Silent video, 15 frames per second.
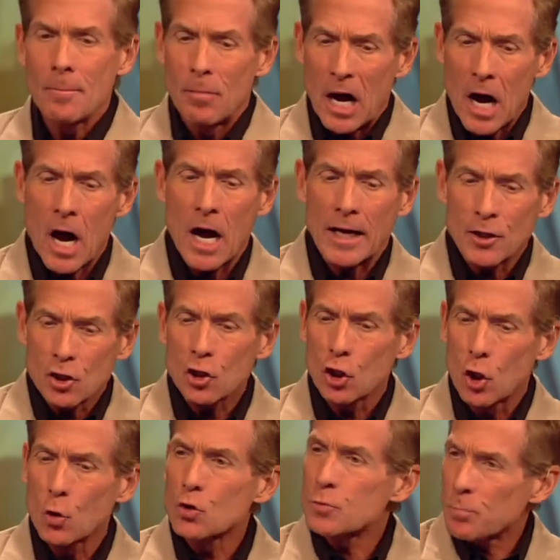behind
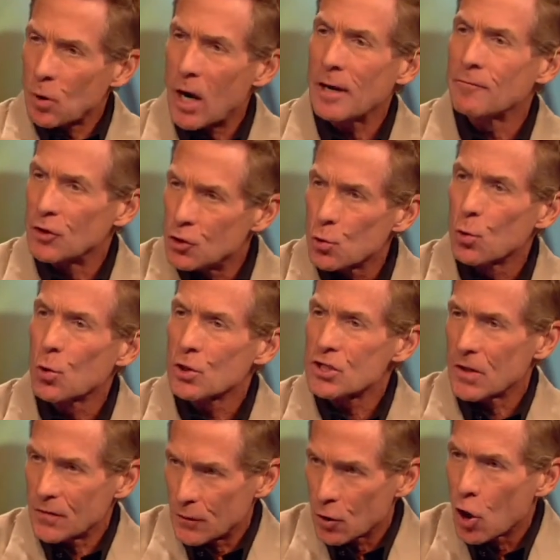closed private doors
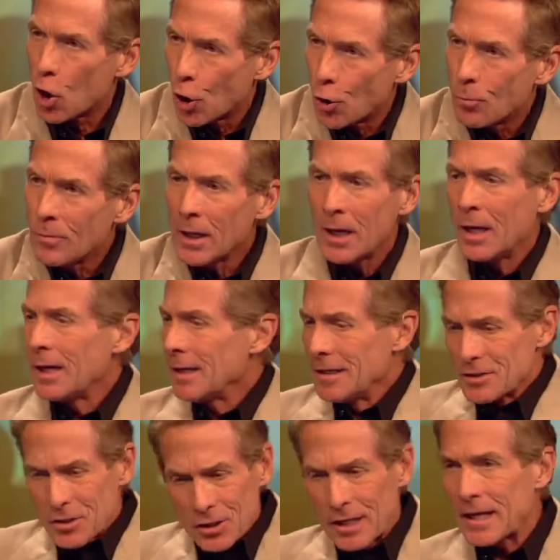at their home,
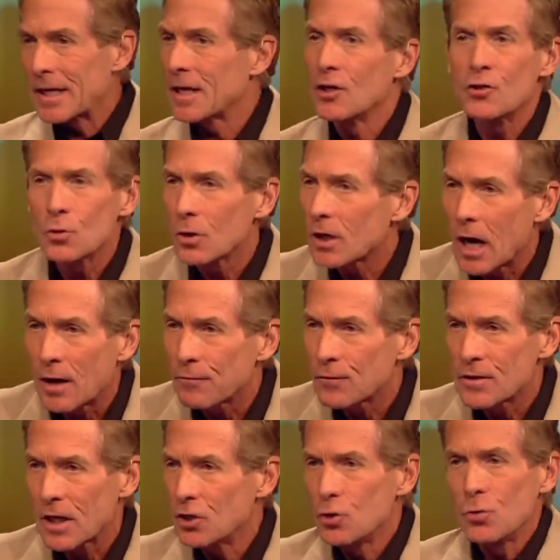he's going to get into a
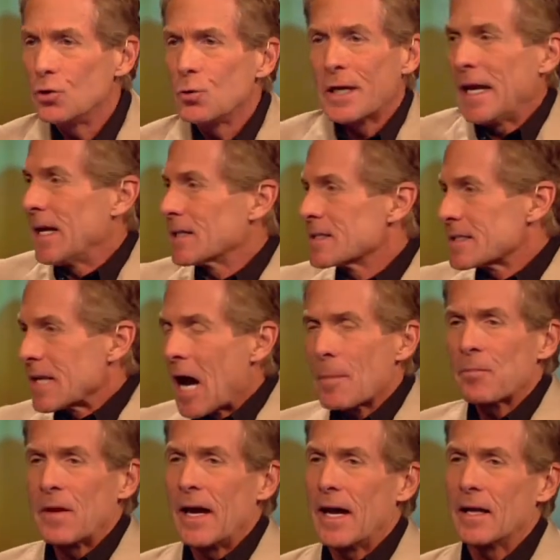confrontation. You can't
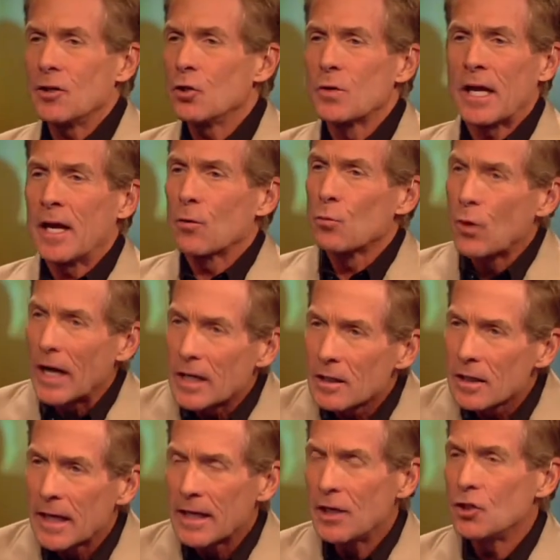stop that. You can't
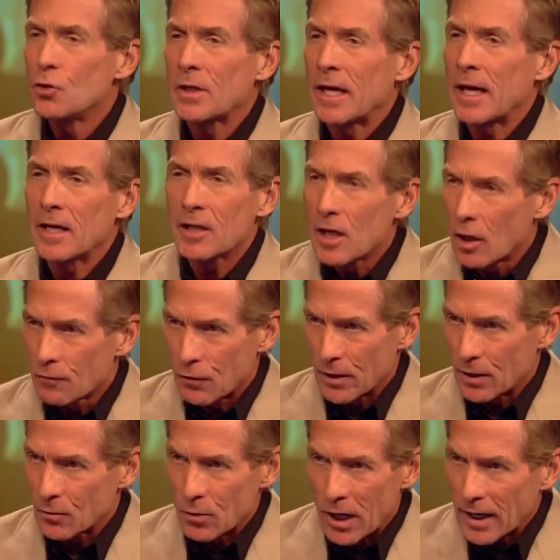regulate it. You can't govern
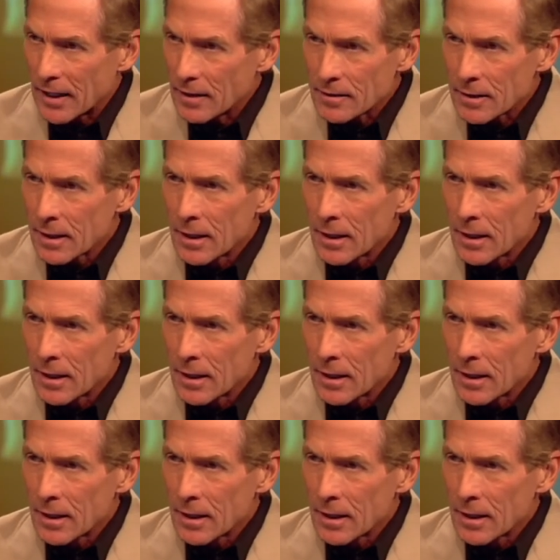it, right?